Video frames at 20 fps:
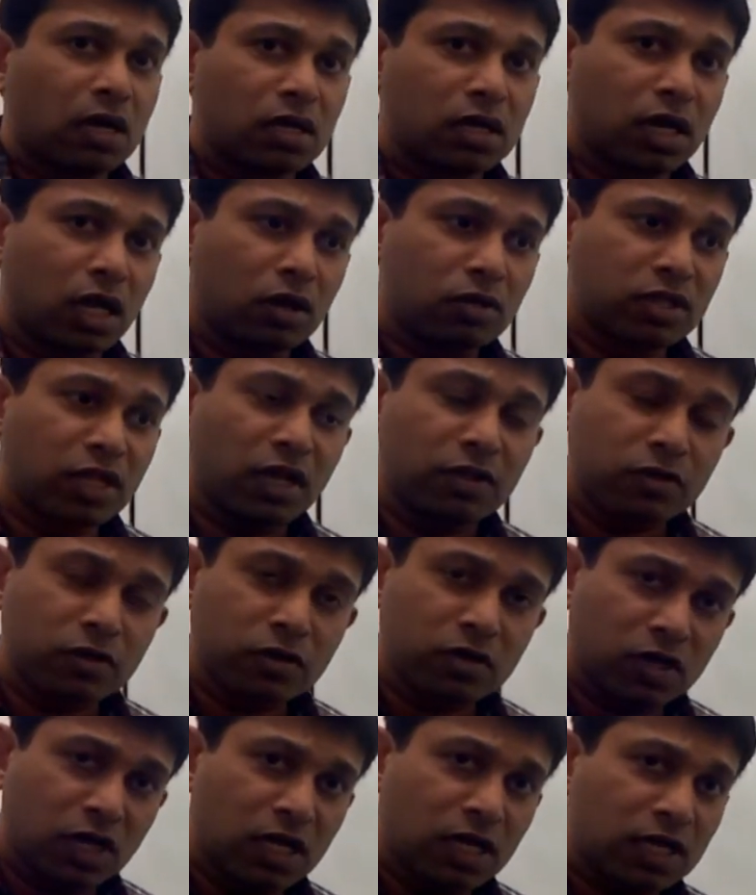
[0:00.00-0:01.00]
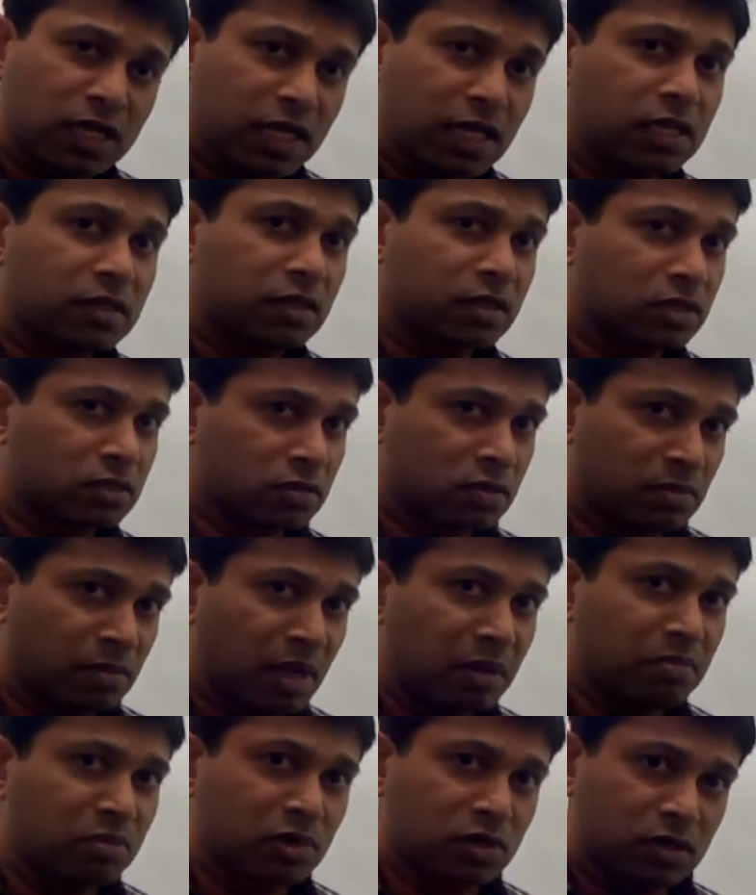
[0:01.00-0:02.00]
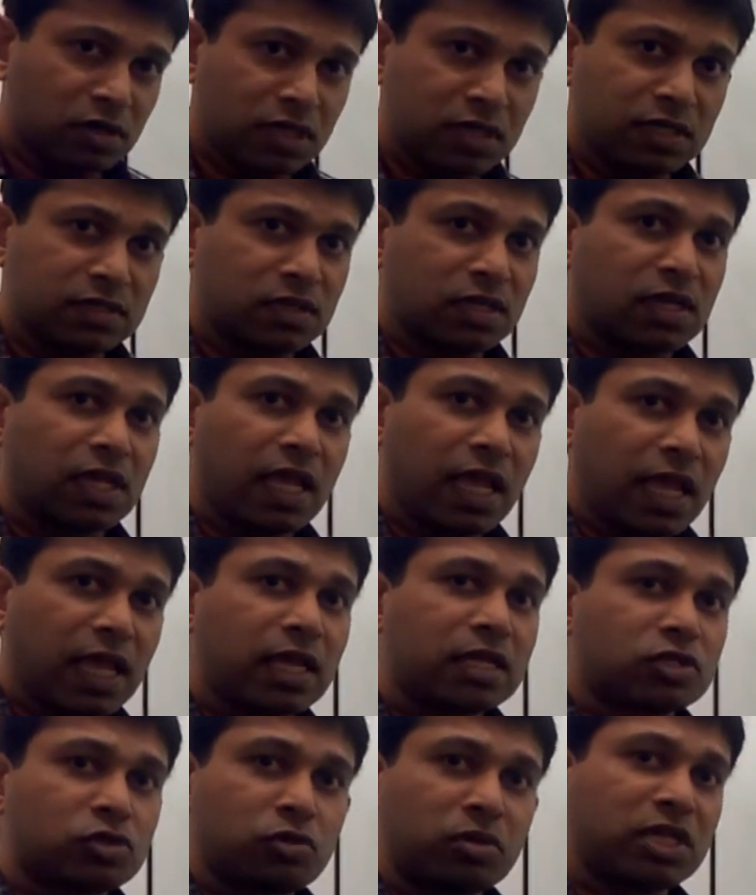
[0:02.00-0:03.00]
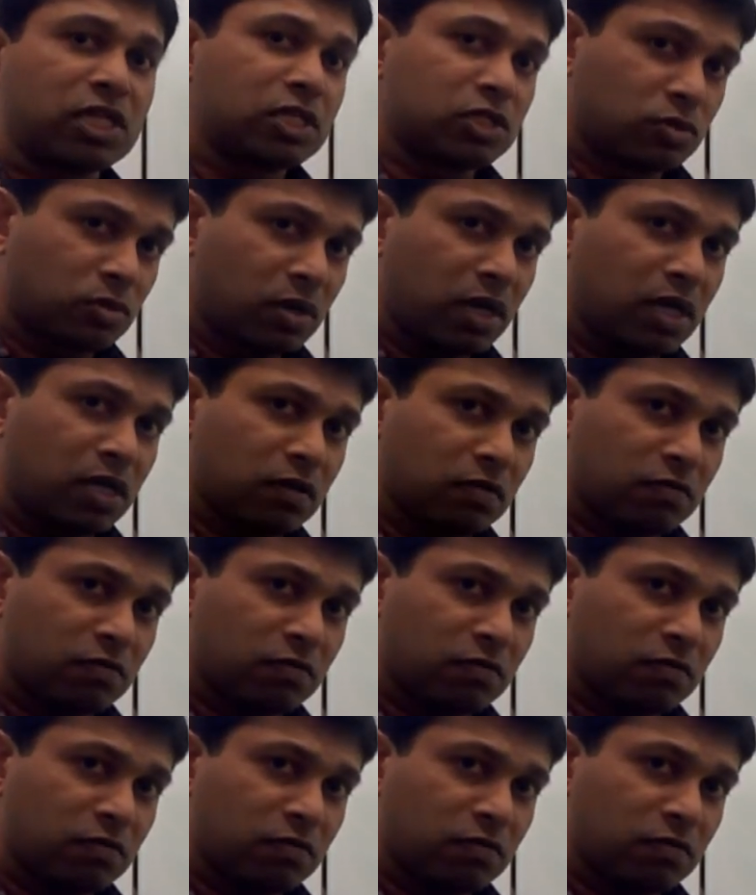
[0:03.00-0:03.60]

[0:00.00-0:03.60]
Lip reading: Now, the other key thing to remember is in AX 2012,